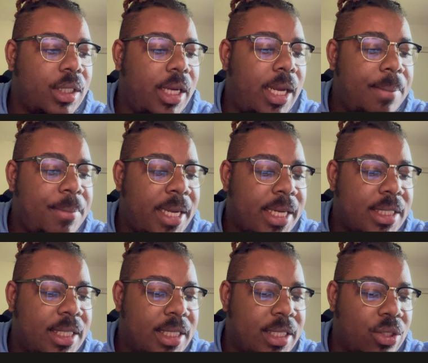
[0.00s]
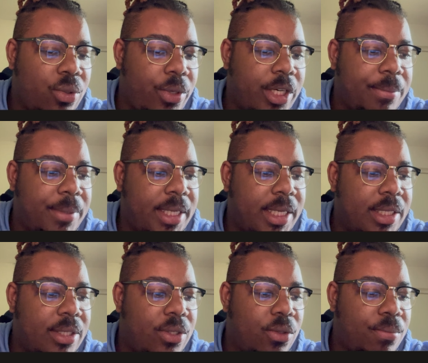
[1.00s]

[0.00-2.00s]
Up next, this is going to be this